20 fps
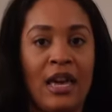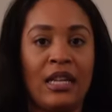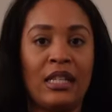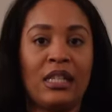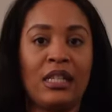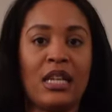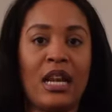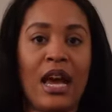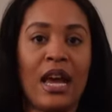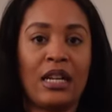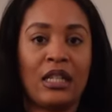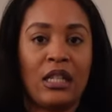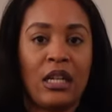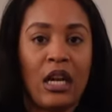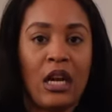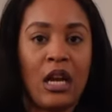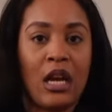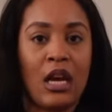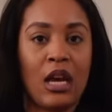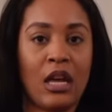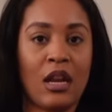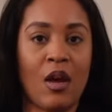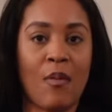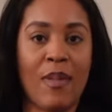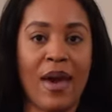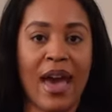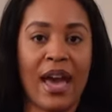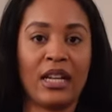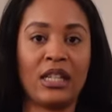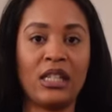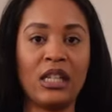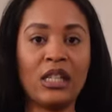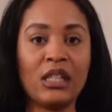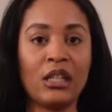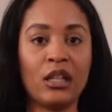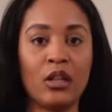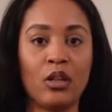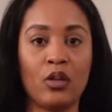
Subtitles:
snatch in a bag just a